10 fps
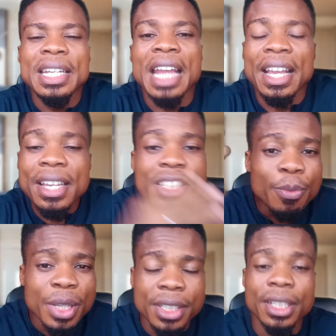Their age
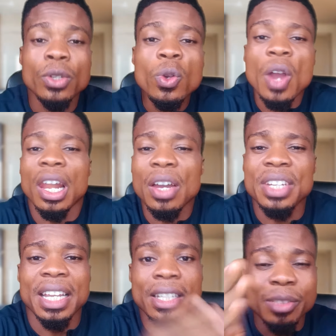mates, they don't allow
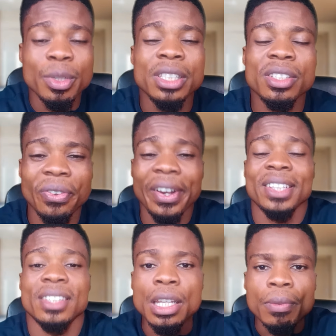their age mates to
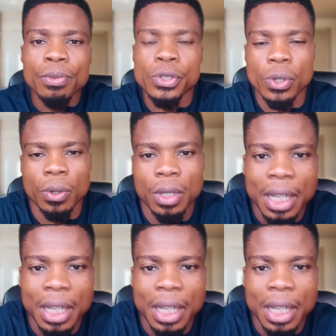rest in future.